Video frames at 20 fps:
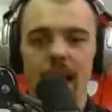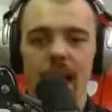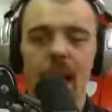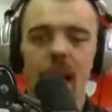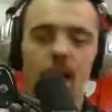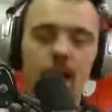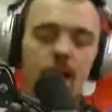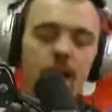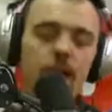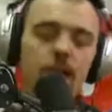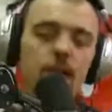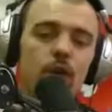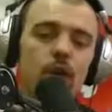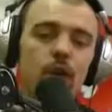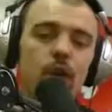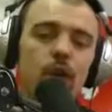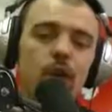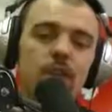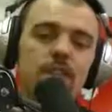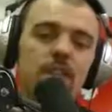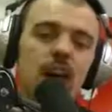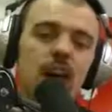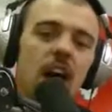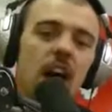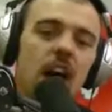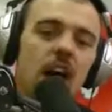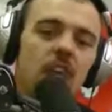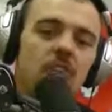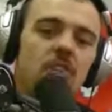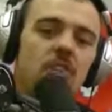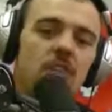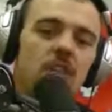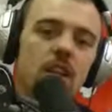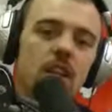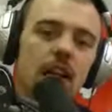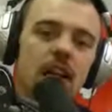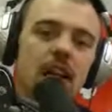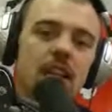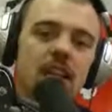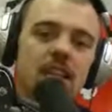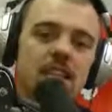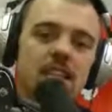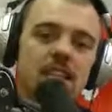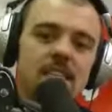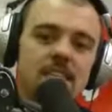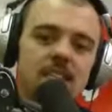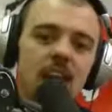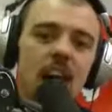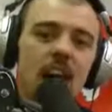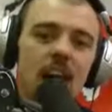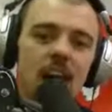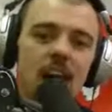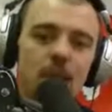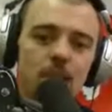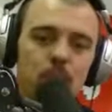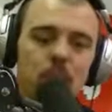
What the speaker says: However, the underlying stock